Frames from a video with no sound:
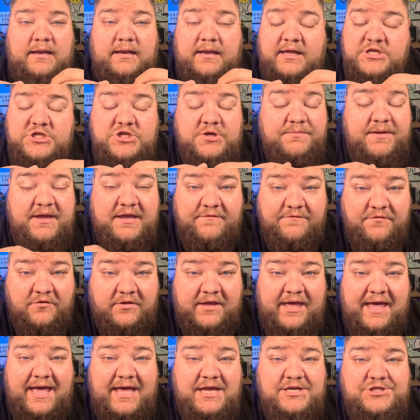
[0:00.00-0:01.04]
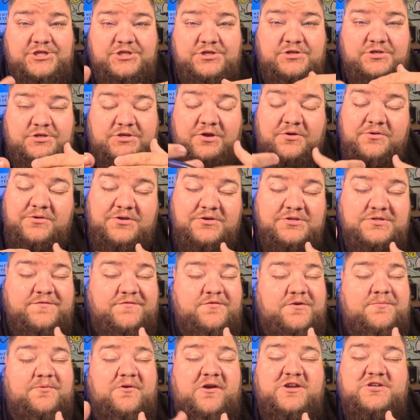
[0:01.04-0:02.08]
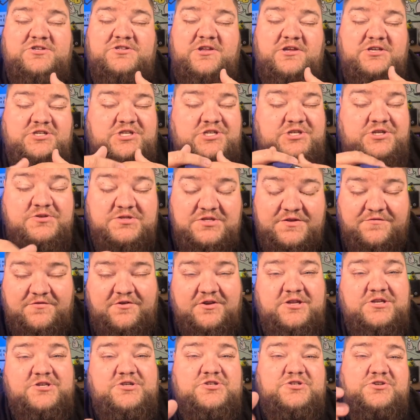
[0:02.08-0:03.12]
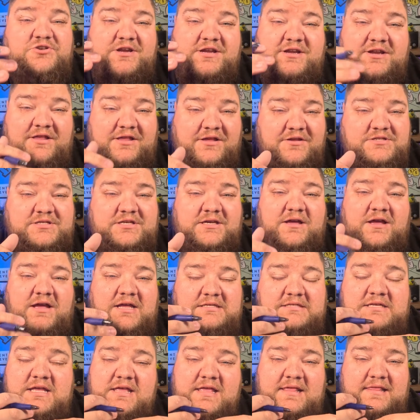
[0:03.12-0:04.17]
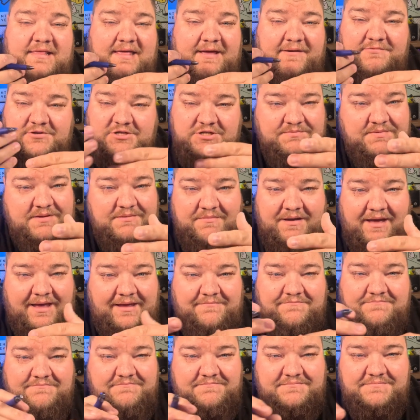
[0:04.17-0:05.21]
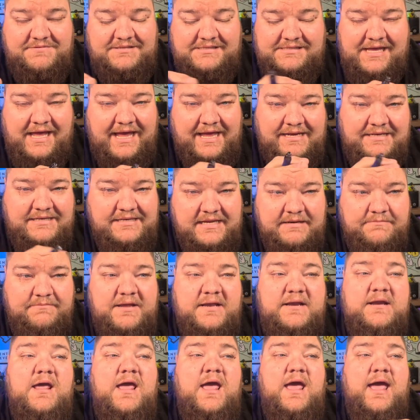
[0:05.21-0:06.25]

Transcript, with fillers: unless you're paying full cash, don't use it for a price reduction, use it for interest rate, closing costs. That would just be my side tidbit.